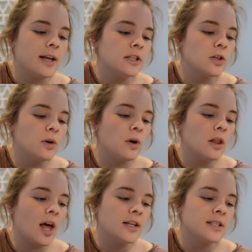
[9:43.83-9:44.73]
So a
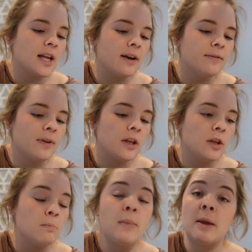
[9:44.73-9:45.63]
lot of stuff
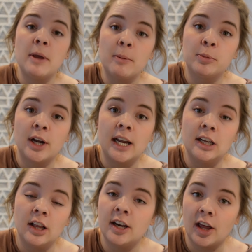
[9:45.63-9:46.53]
may be a
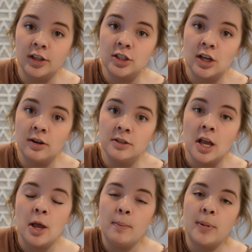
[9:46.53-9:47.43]
perennial in other zones,
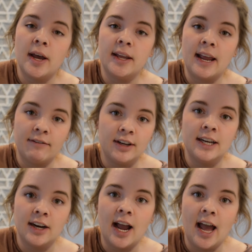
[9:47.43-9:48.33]
but every
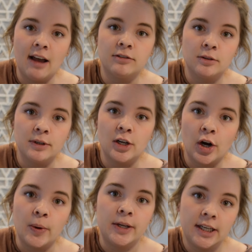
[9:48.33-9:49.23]
year I have to
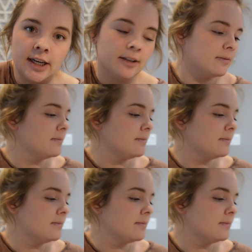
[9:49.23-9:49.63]
regrow it here.